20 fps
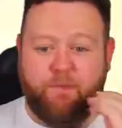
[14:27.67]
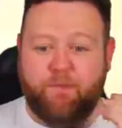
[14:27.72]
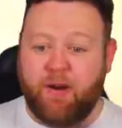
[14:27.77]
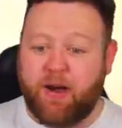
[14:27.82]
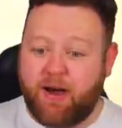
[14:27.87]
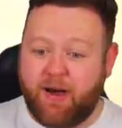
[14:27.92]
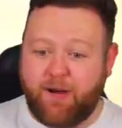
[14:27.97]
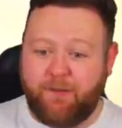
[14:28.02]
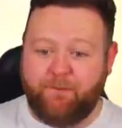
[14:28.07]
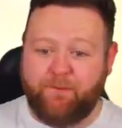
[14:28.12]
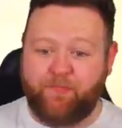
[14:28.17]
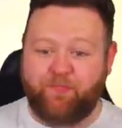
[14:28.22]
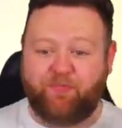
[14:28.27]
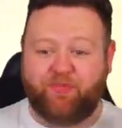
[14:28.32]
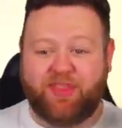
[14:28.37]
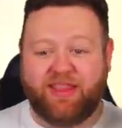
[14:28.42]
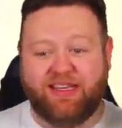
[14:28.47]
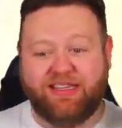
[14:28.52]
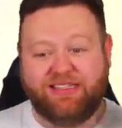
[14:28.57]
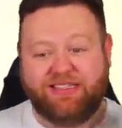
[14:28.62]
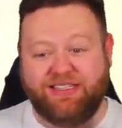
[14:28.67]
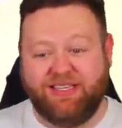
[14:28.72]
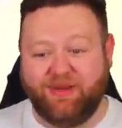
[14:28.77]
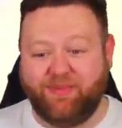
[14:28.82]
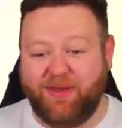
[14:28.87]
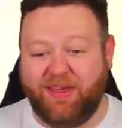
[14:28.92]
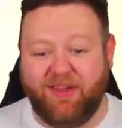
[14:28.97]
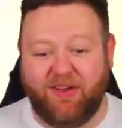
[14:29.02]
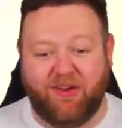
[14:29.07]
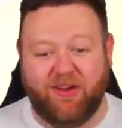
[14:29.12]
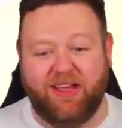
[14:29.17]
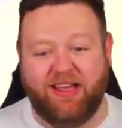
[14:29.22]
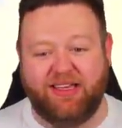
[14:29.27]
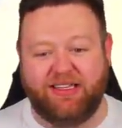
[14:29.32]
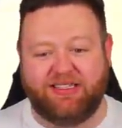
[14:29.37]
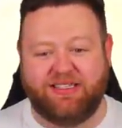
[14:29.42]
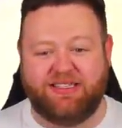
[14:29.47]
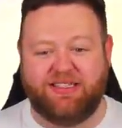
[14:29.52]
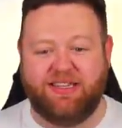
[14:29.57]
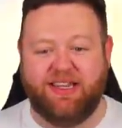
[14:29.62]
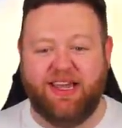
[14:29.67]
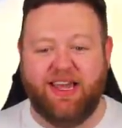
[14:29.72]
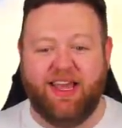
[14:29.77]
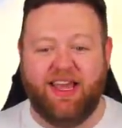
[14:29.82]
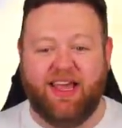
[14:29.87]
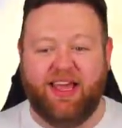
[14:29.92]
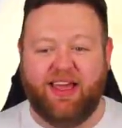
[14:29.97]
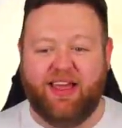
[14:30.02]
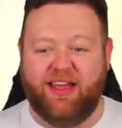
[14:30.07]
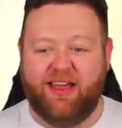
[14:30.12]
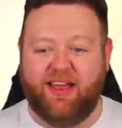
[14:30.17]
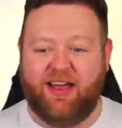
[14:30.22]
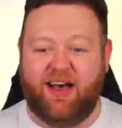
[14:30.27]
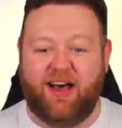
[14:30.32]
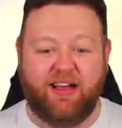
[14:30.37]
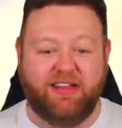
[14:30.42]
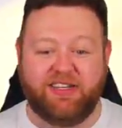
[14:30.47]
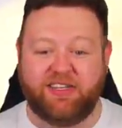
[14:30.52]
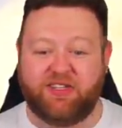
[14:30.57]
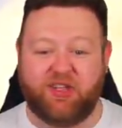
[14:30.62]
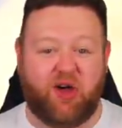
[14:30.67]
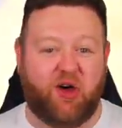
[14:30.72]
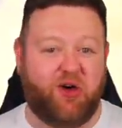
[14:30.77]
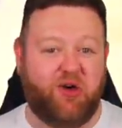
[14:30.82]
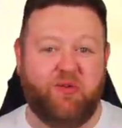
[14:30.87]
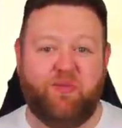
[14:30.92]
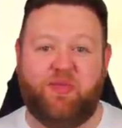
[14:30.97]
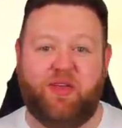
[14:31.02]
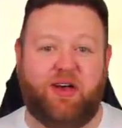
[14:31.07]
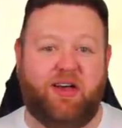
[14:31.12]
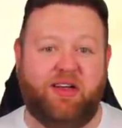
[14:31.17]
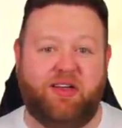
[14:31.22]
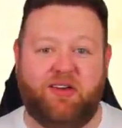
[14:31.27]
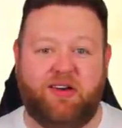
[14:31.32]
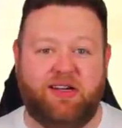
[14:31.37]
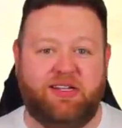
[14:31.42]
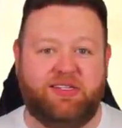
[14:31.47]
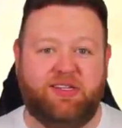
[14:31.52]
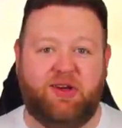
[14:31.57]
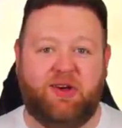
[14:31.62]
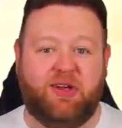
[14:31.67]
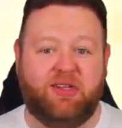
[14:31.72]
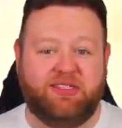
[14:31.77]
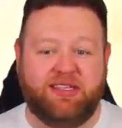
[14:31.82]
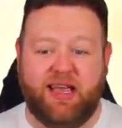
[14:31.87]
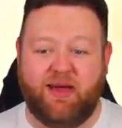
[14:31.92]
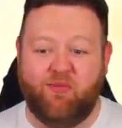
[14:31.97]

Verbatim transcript: But to be honest, I just hope that I got a tots.